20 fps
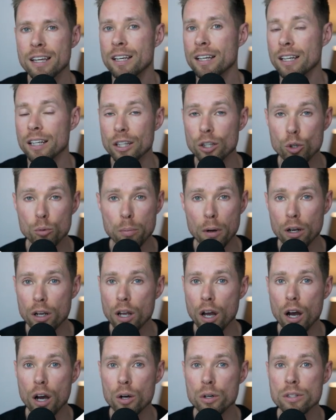a coupon
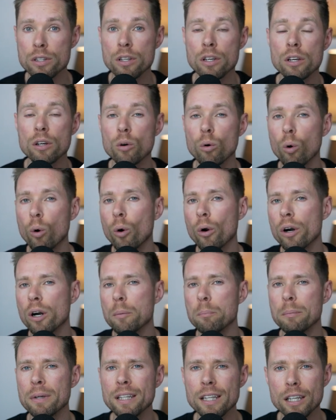code, or a
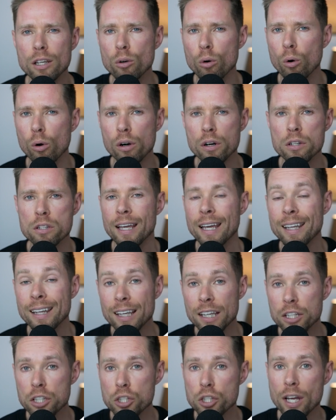mini course in
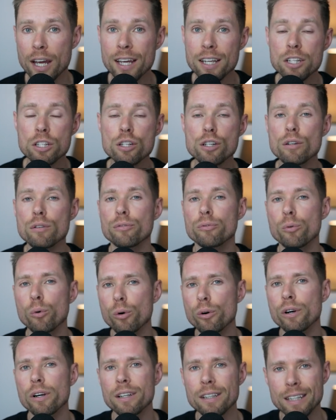exchange
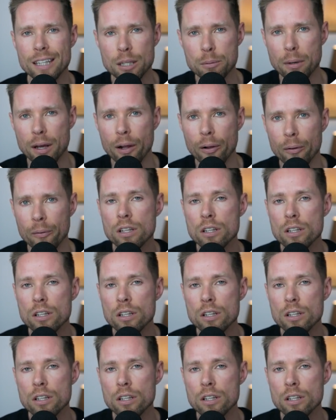for an email.